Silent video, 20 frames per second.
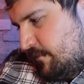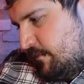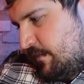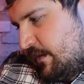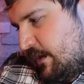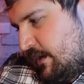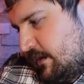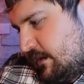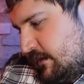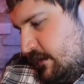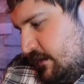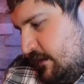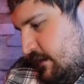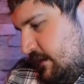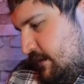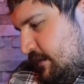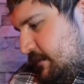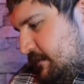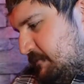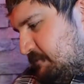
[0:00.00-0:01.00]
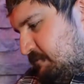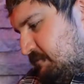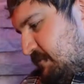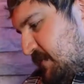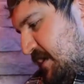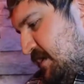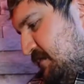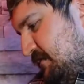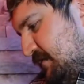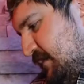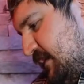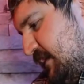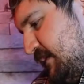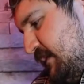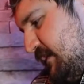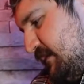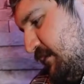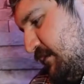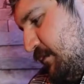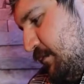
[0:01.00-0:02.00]
but I don't think
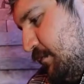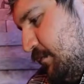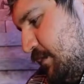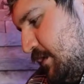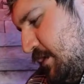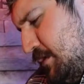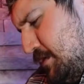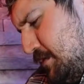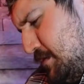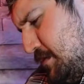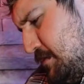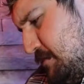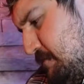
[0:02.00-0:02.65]
that's going to work.